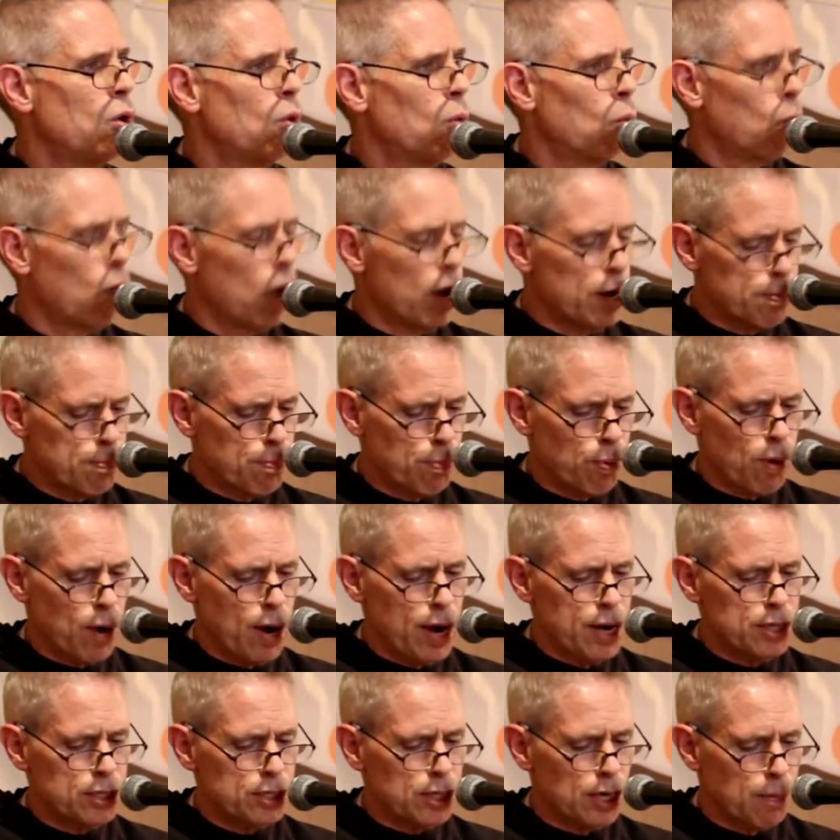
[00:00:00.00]
What
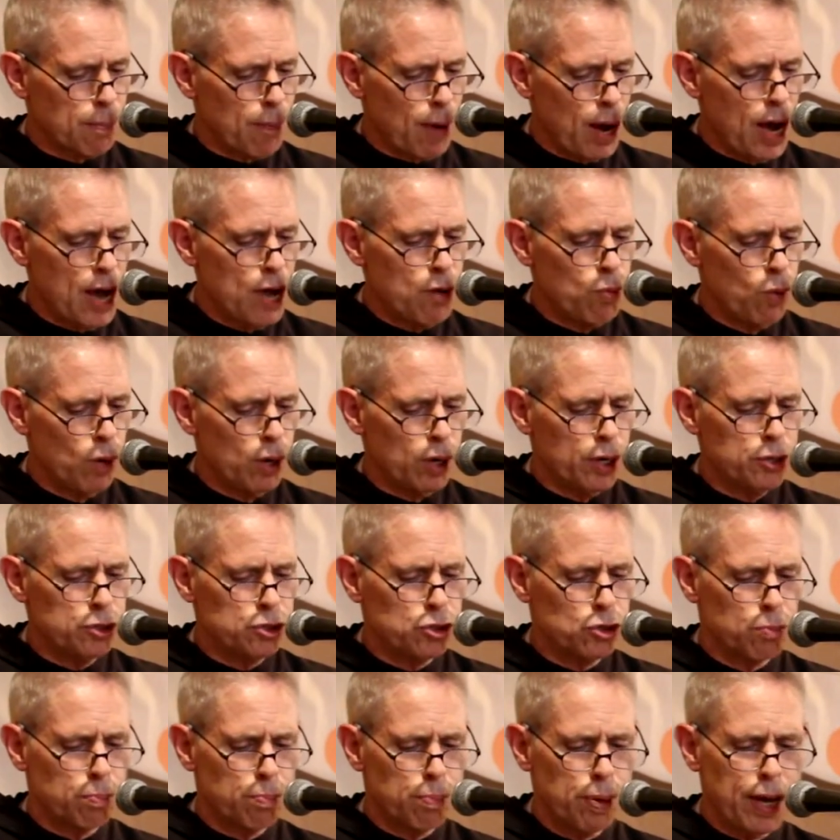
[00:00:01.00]
price am I willing
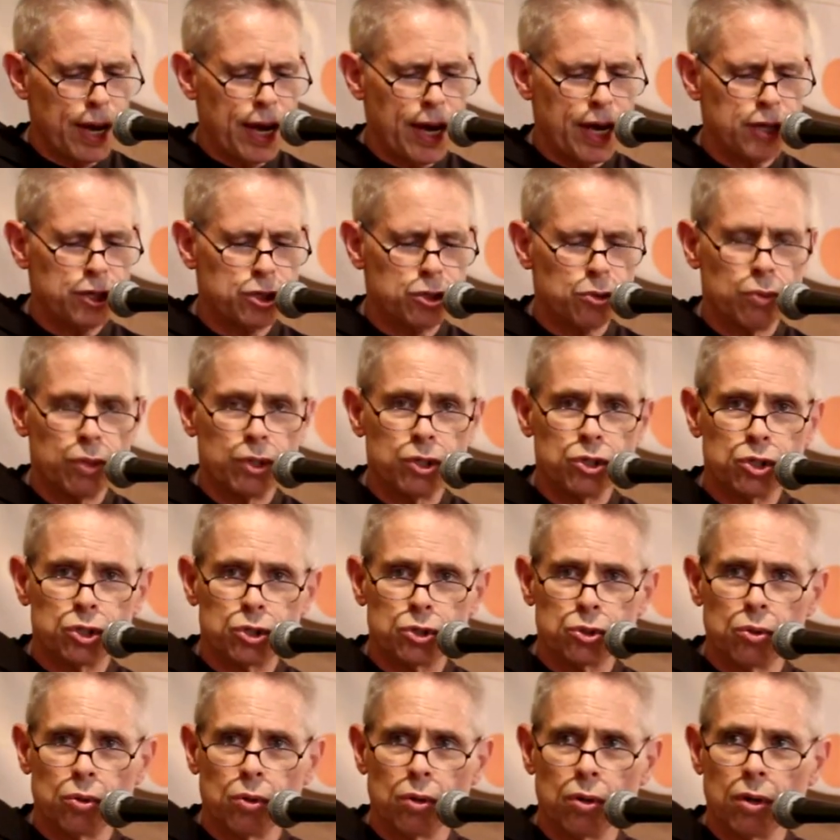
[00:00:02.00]
to pay to
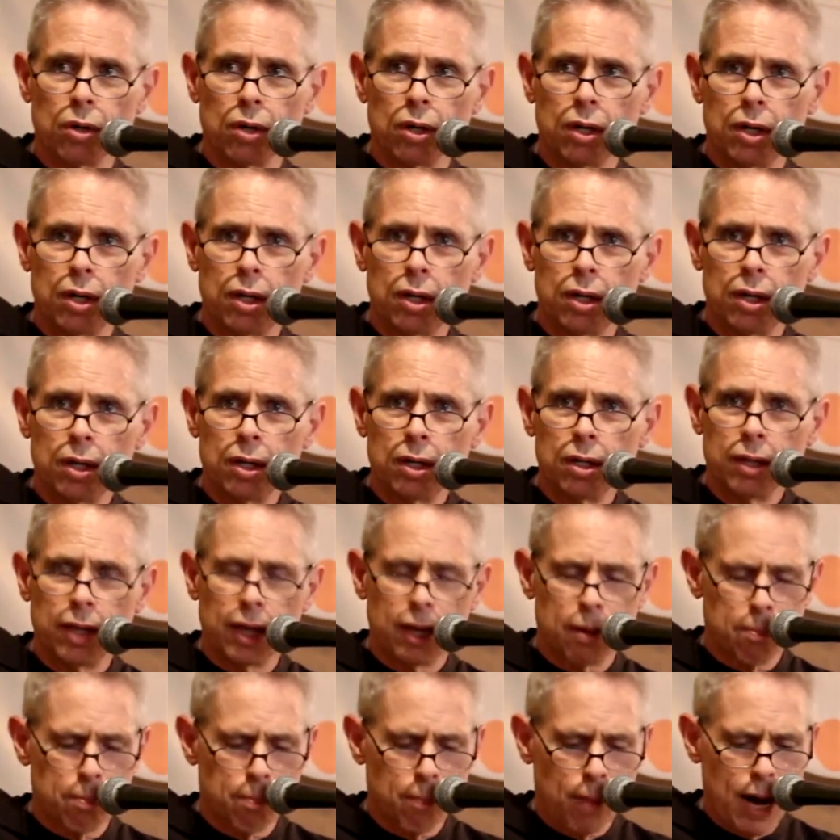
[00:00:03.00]
ensure
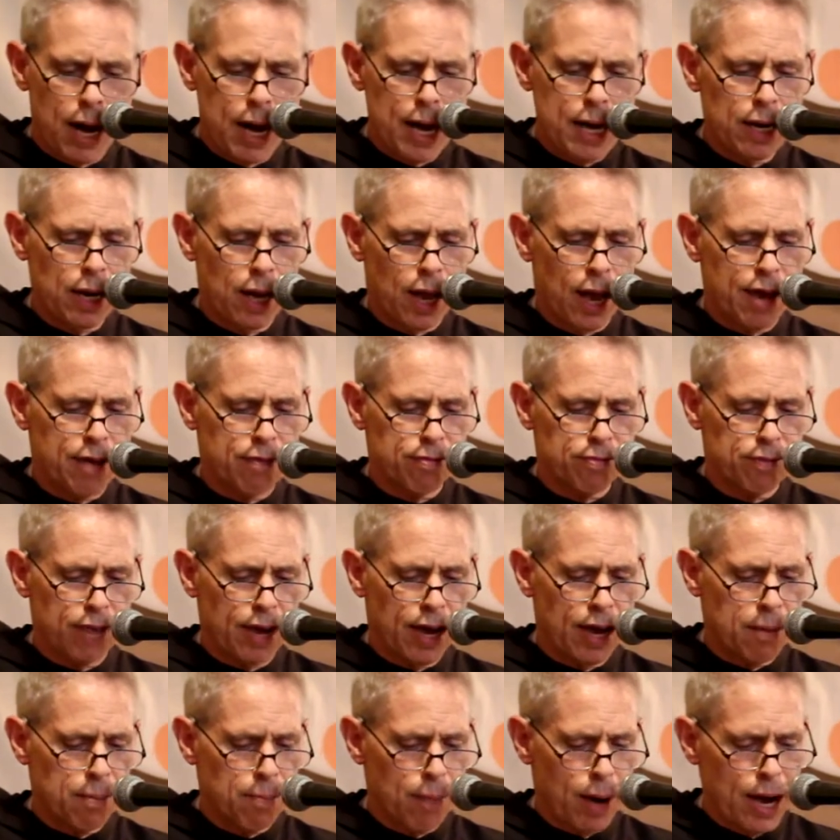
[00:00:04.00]
that my life
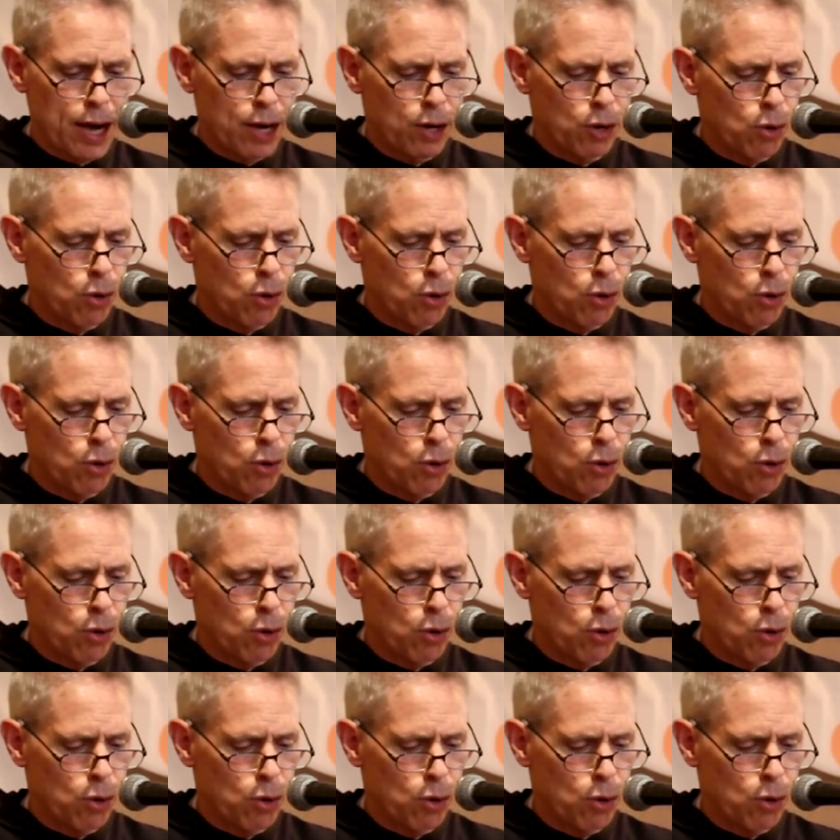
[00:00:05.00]
and